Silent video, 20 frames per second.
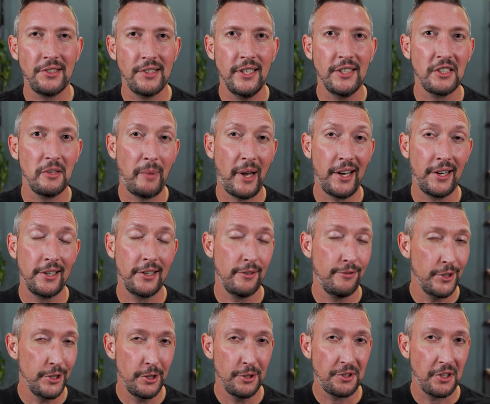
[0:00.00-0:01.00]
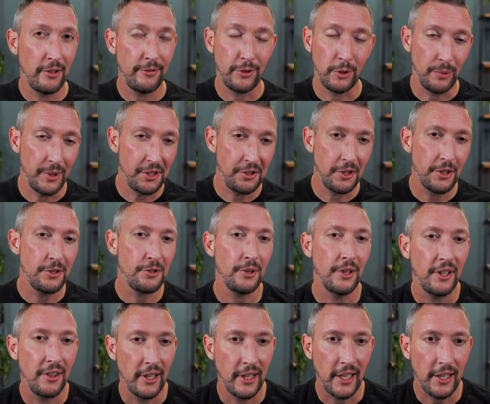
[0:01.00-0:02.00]
things about it, if you're using it for research or
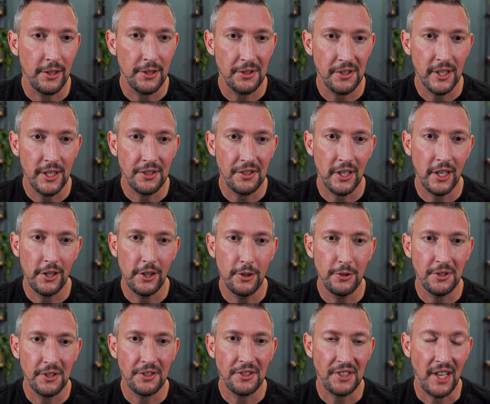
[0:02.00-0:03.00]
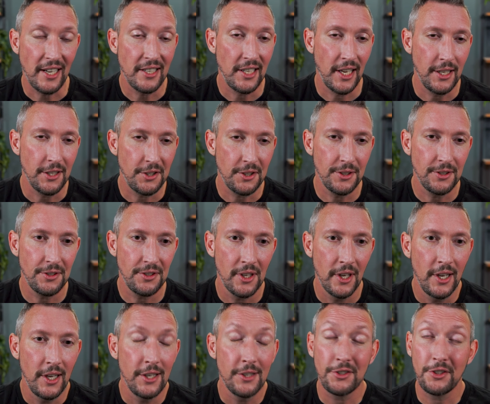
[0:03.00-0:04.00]
anything else, is that it uses citations
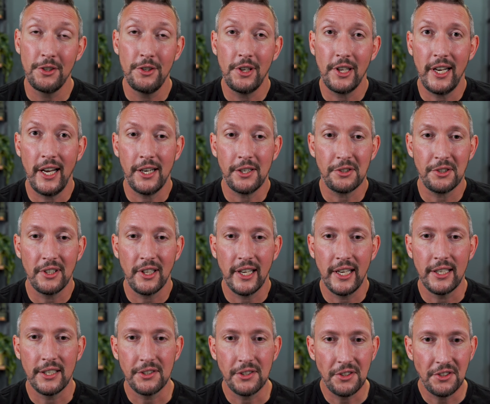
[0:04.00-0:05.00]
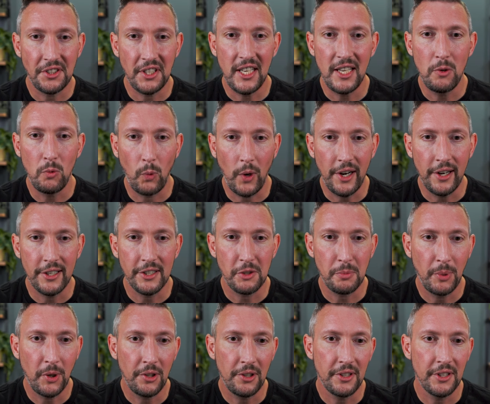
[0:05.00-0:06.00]
so that you can actually like see where it's
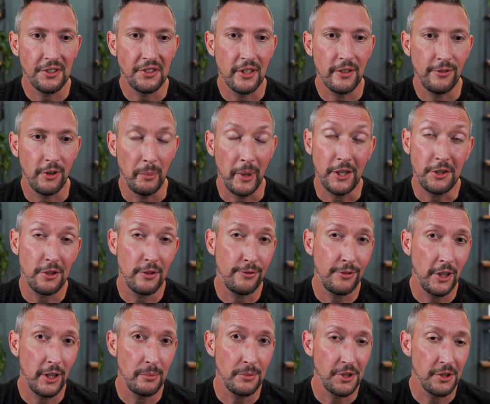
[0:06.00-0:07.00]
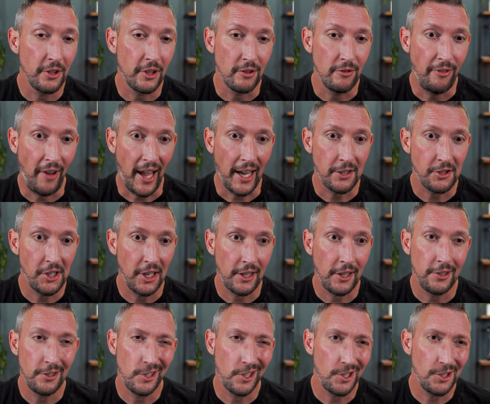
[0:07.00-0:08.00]
pulling this information from so you can fact check
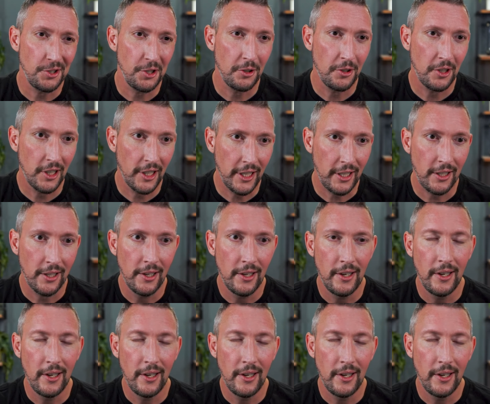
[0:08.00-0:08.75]
it. You can also click.